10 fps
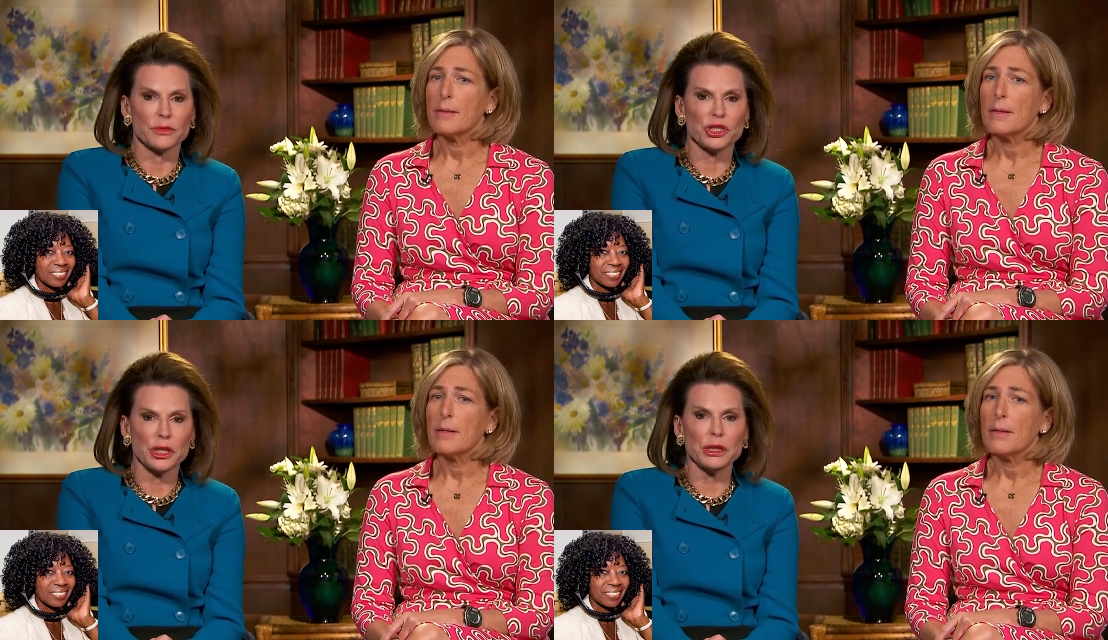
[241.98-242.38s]

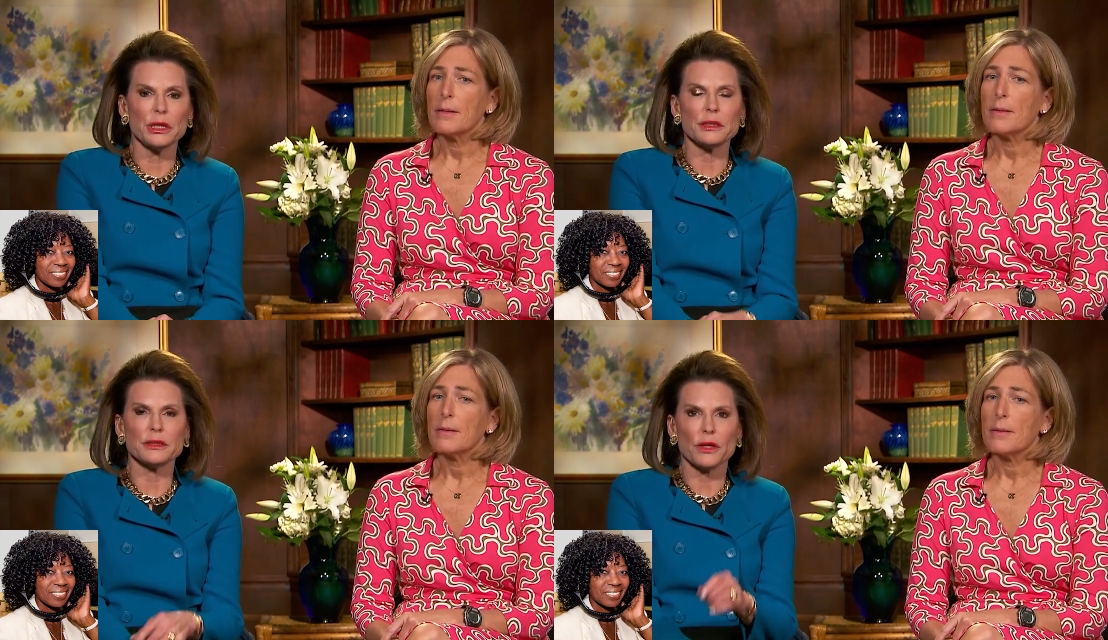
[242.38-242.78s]
Speaker 1: d
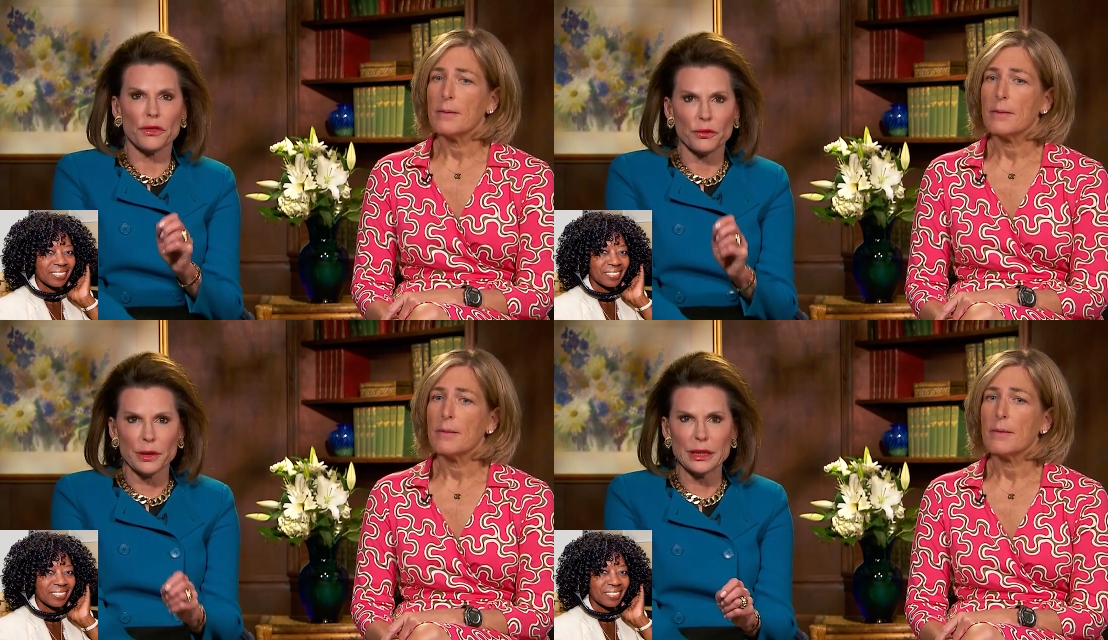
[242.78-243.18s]

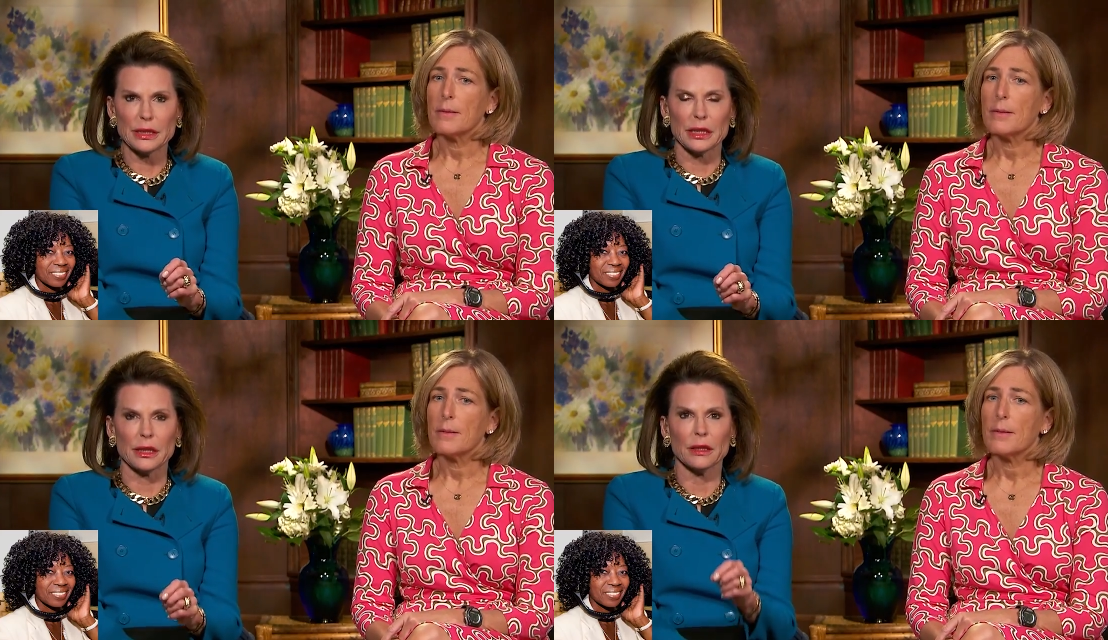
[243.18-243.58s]

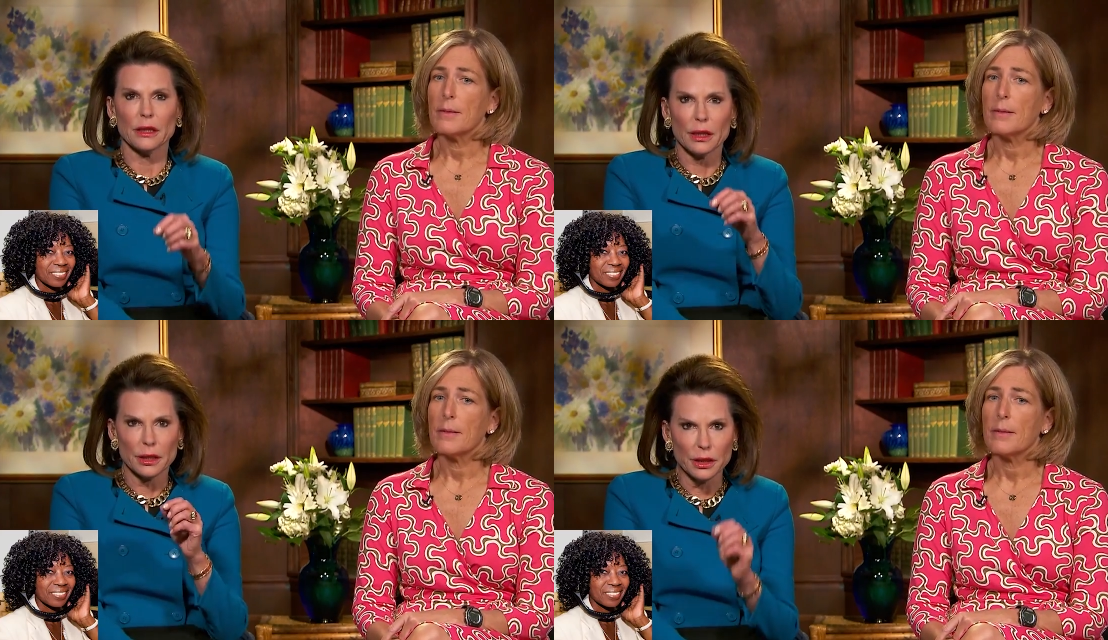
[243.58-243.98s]

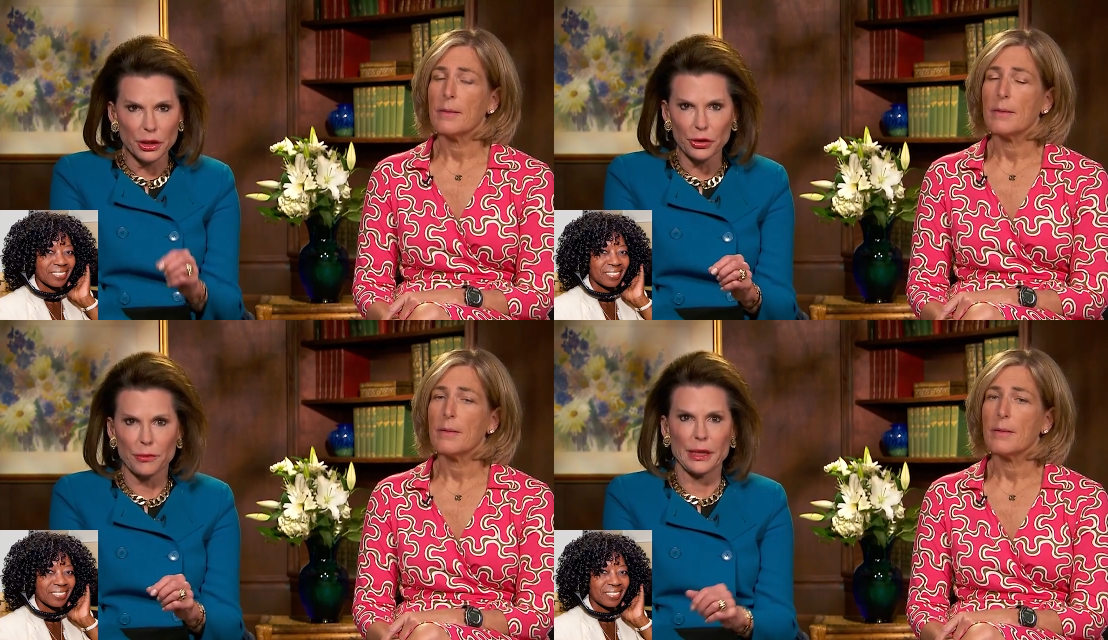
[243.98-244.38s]

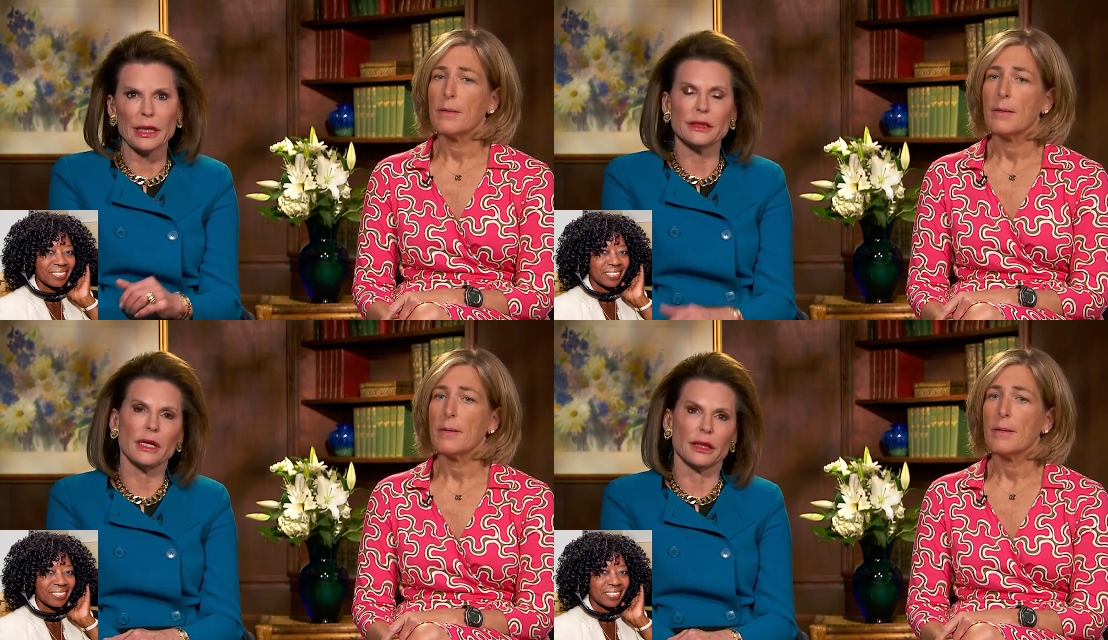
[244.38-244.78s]

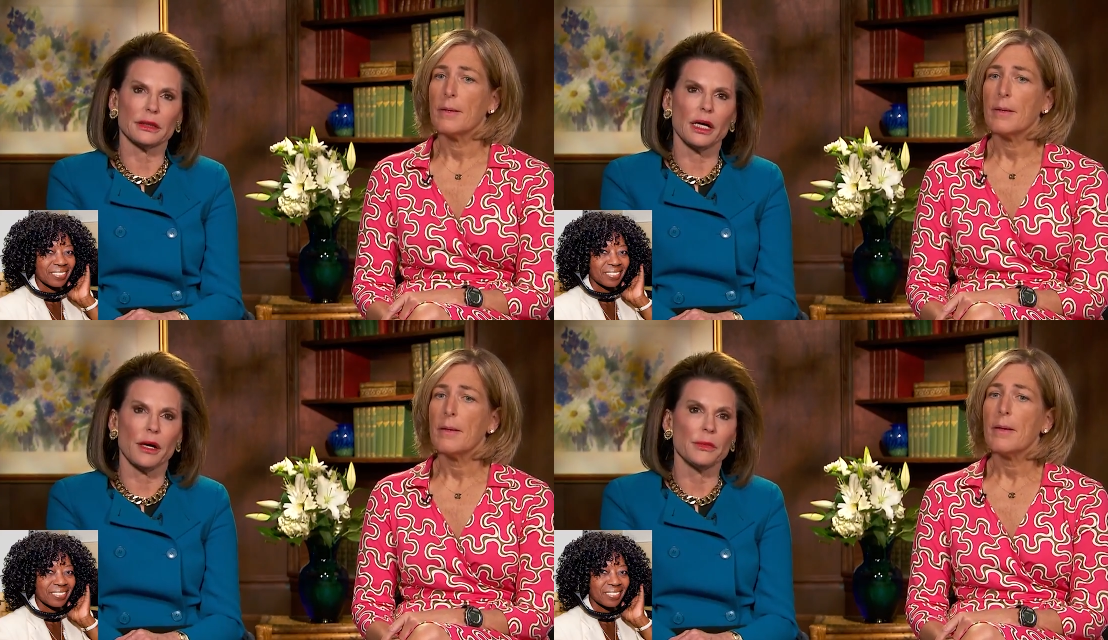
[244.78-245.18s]

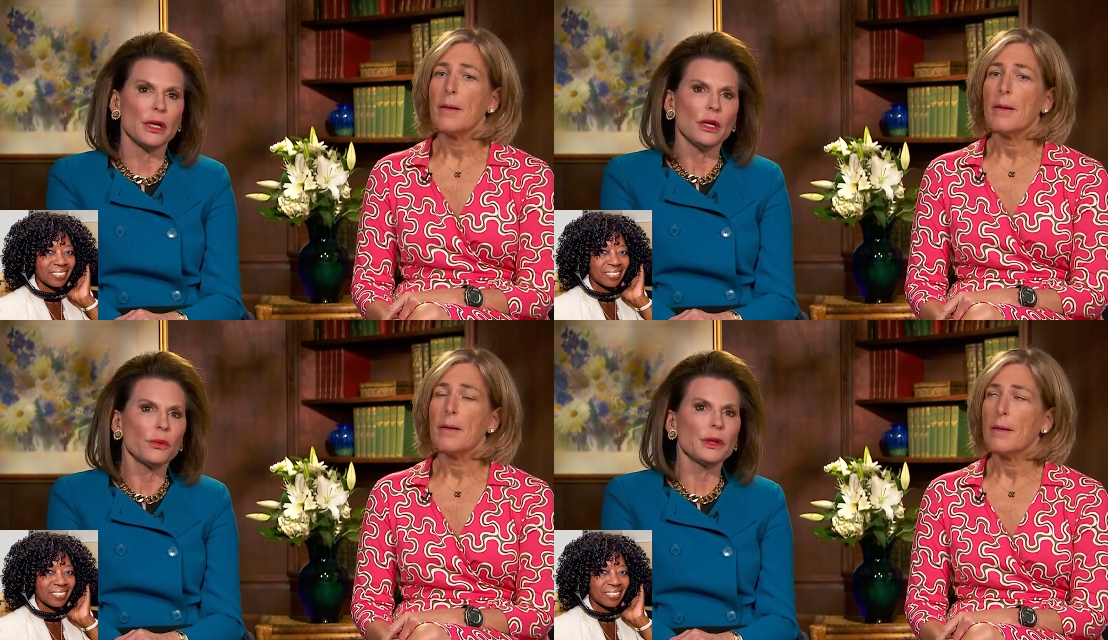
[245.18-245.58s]
Genius3dnearme.com. d
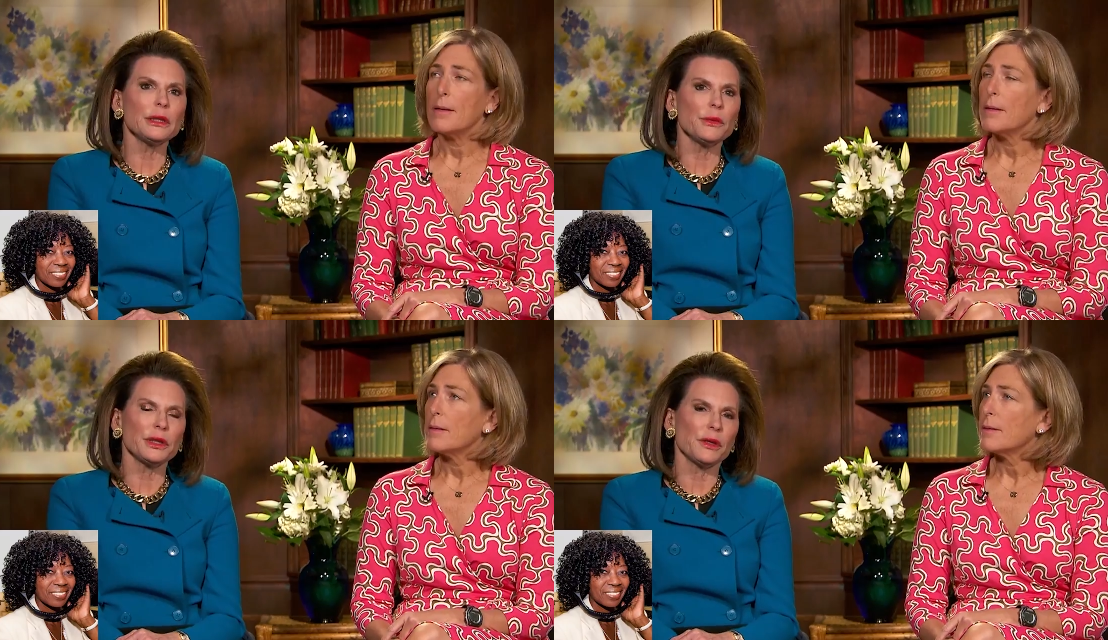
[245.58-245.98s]

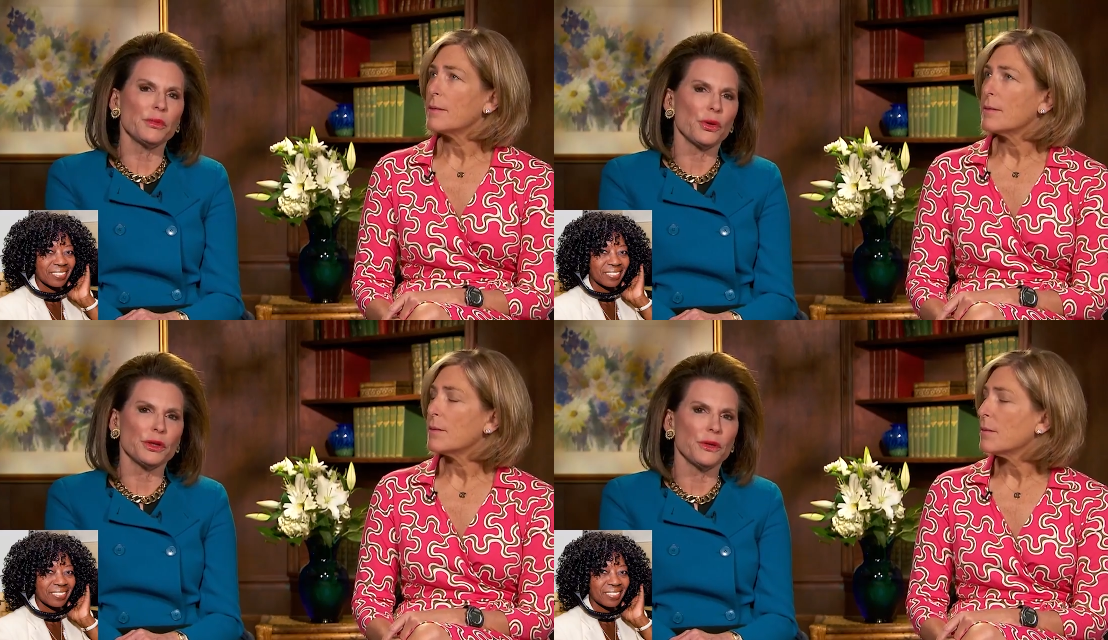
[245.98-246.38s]
Really, really
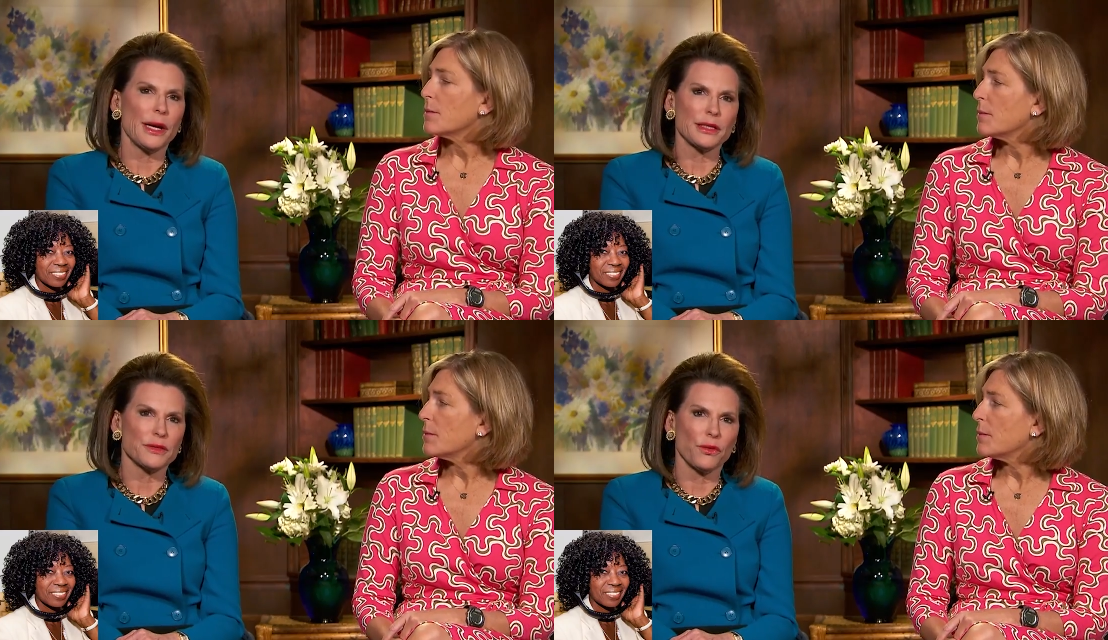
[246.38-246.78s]
important you
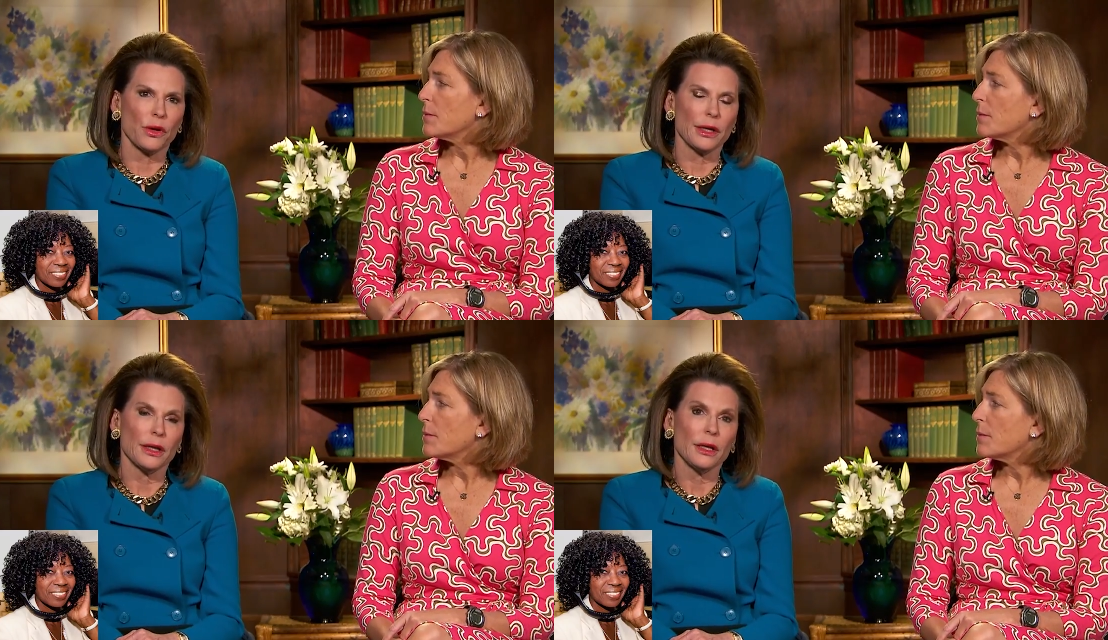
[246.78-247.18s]
ask
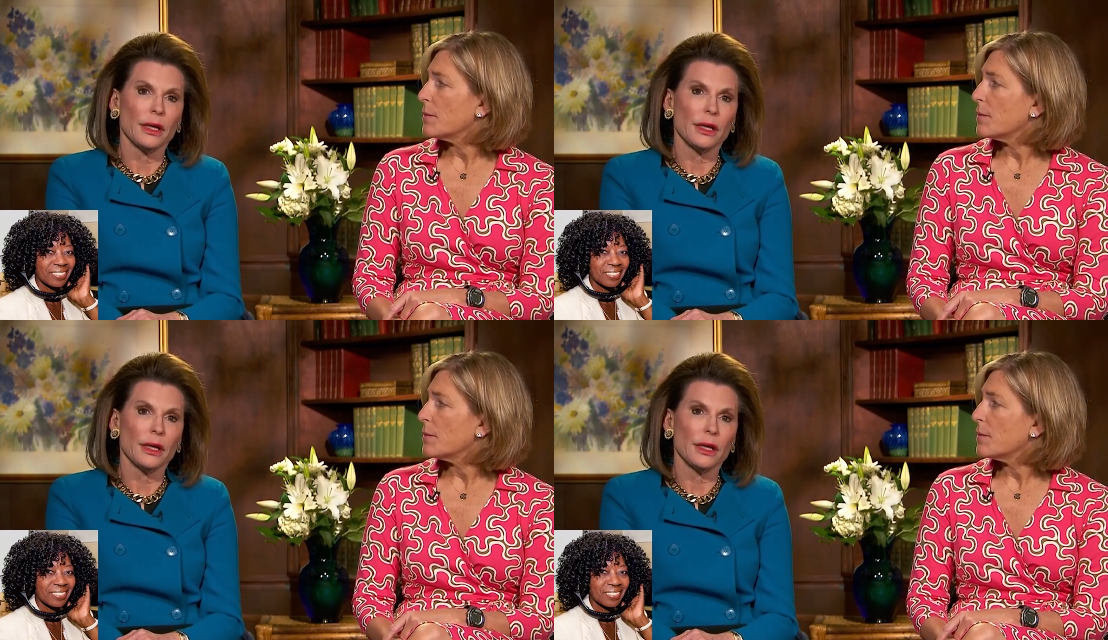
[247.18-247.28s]
for it.